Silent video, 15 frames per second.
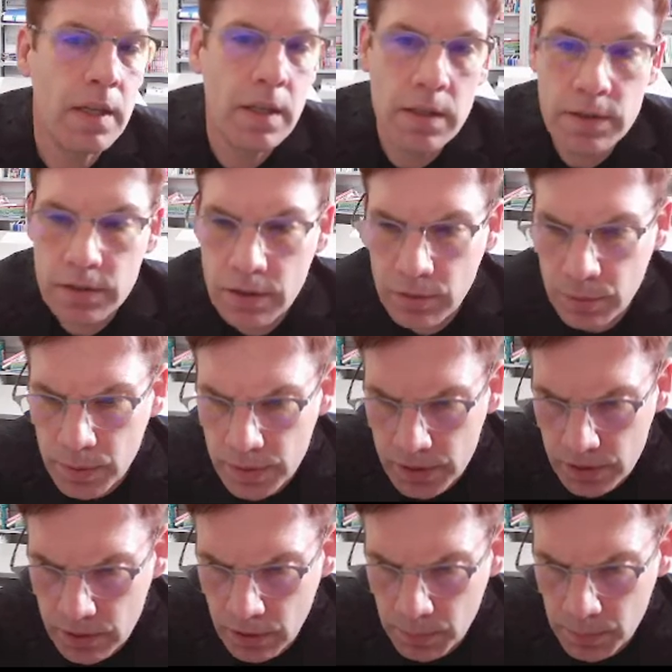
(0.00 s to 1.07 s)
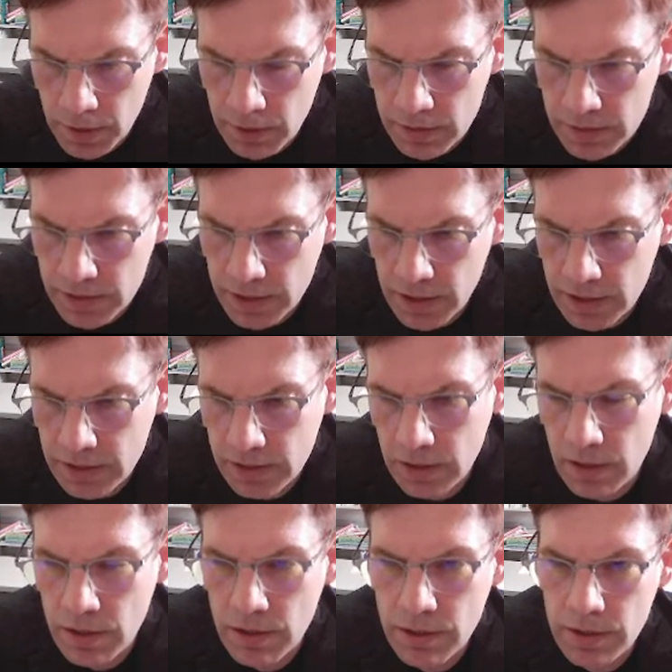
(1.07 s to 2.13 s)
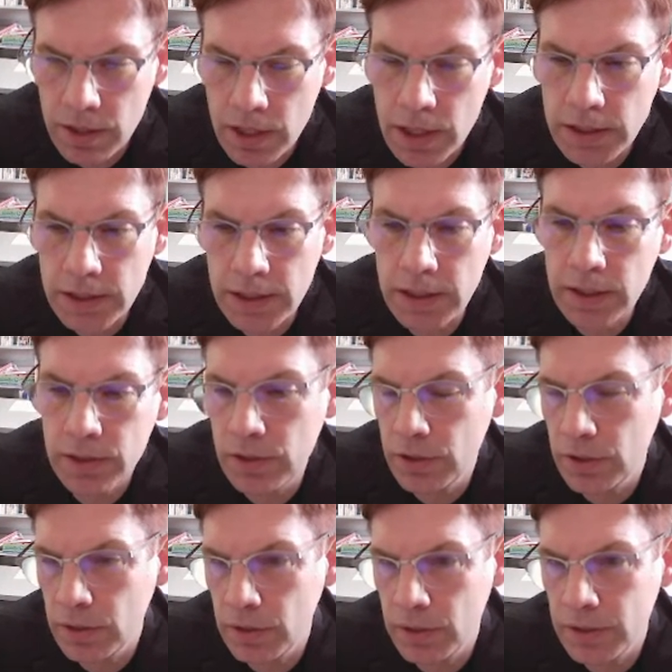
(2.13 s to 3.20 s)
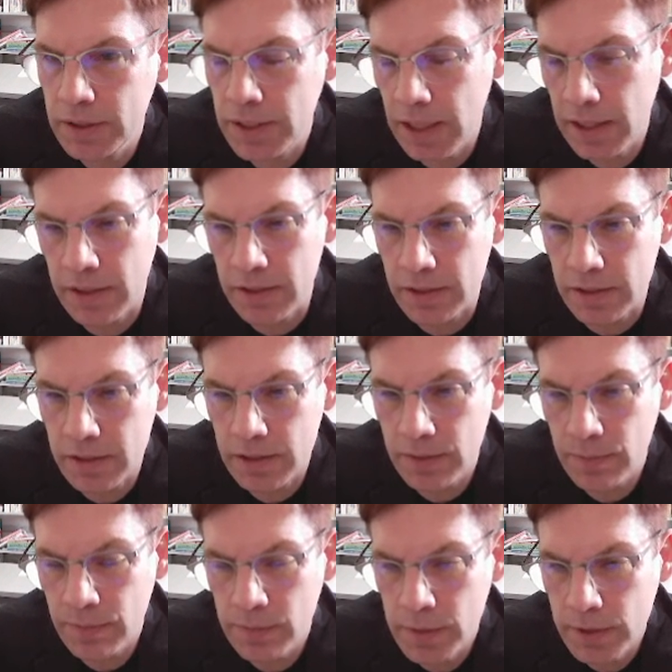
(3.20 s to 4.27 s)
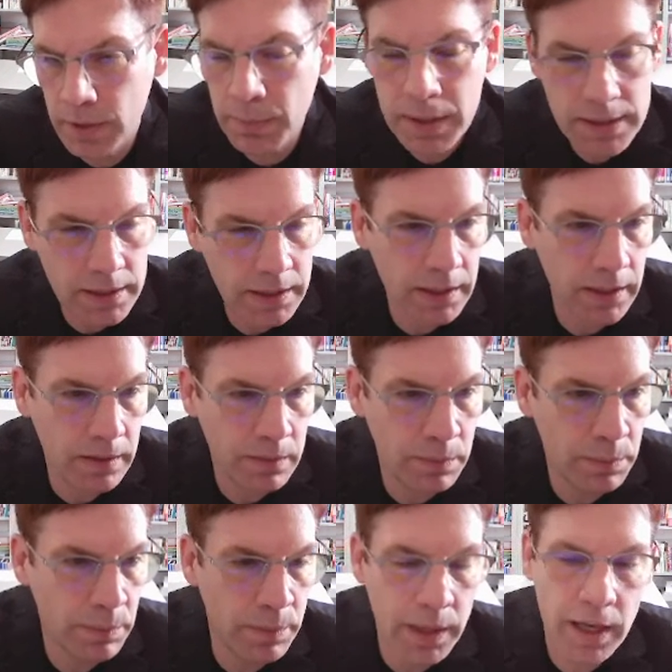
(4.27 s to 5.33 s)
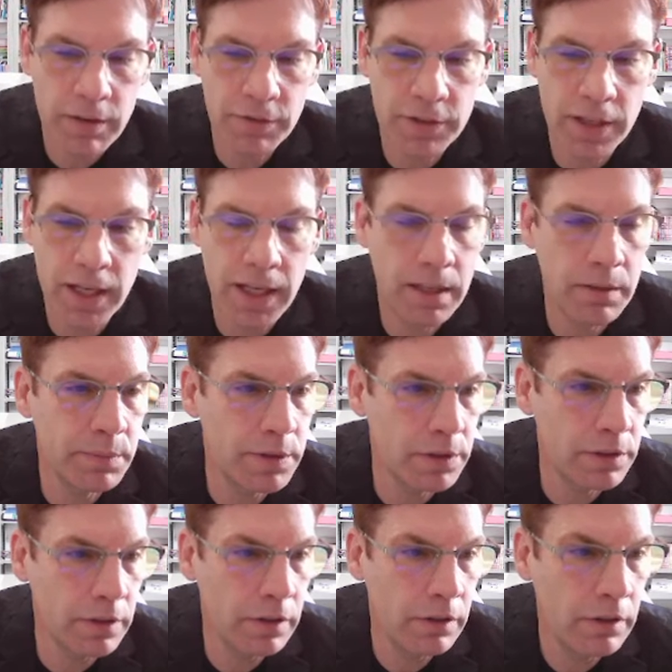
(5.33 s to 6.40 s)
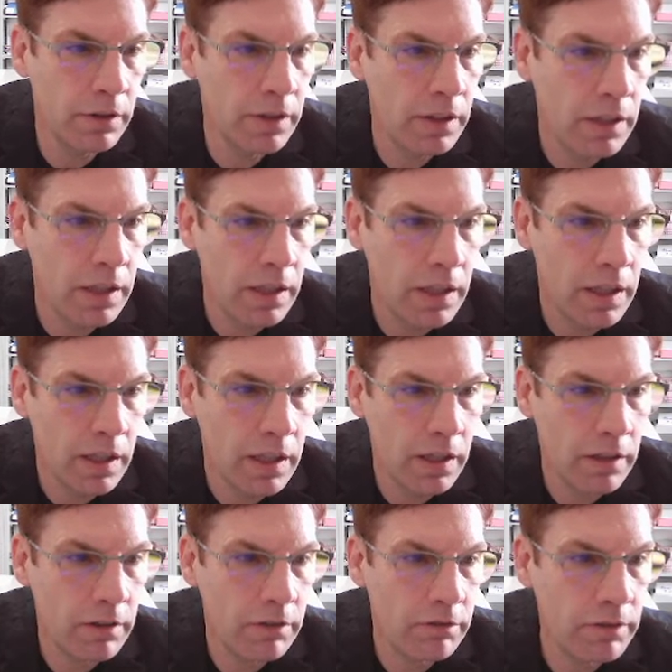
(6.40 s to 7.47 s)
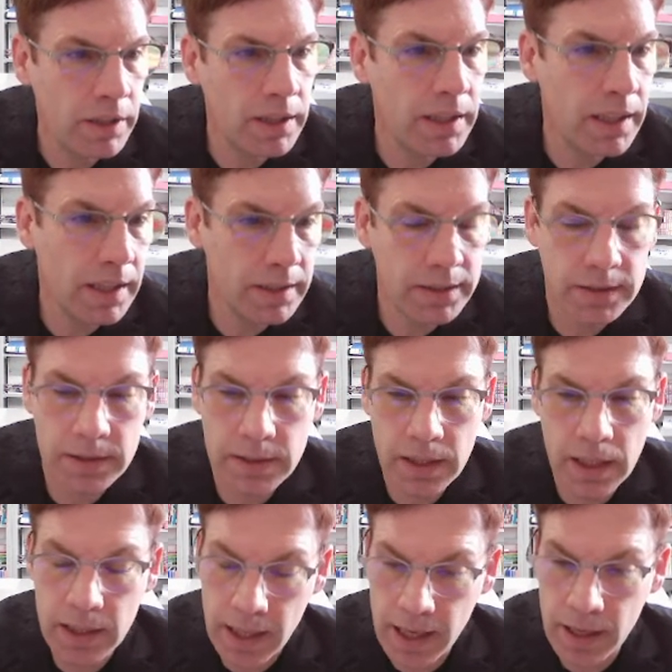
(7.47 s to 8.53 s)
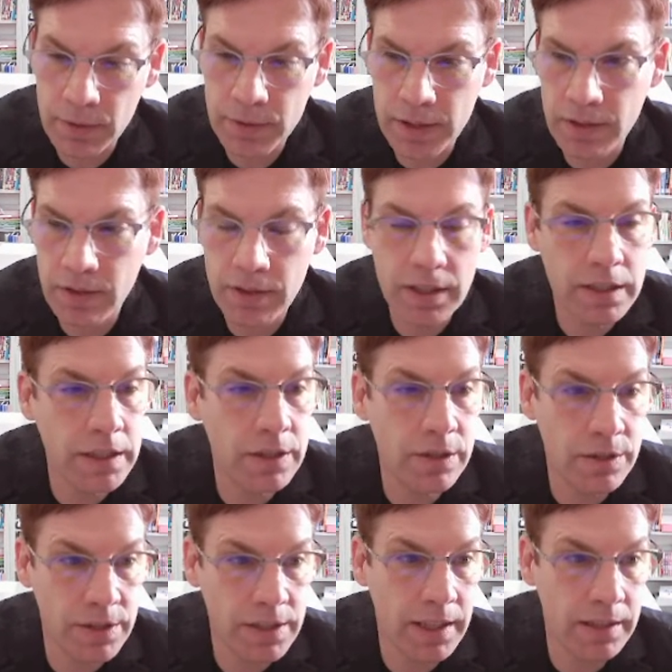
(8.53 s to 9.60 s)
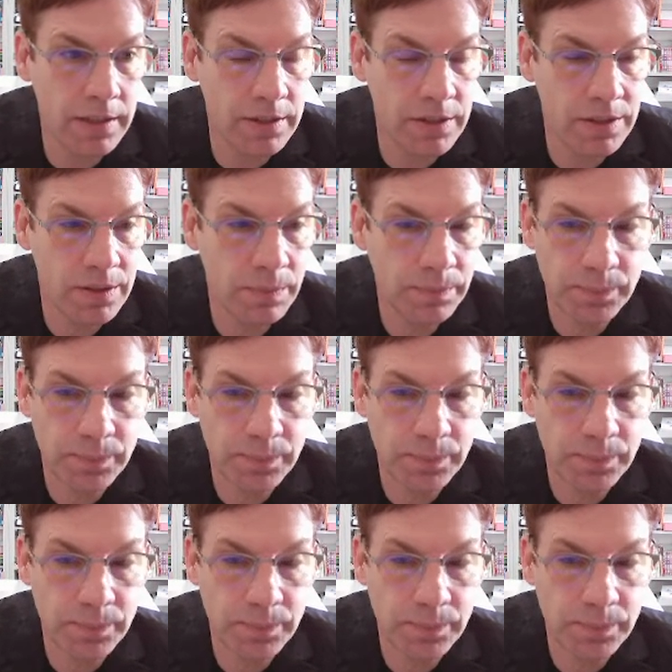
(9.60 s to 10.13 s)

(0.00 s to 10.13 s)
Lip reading: so if we stop there, it says 32 seconds. So basically, we have to aim to read this aloud in 32 seconds.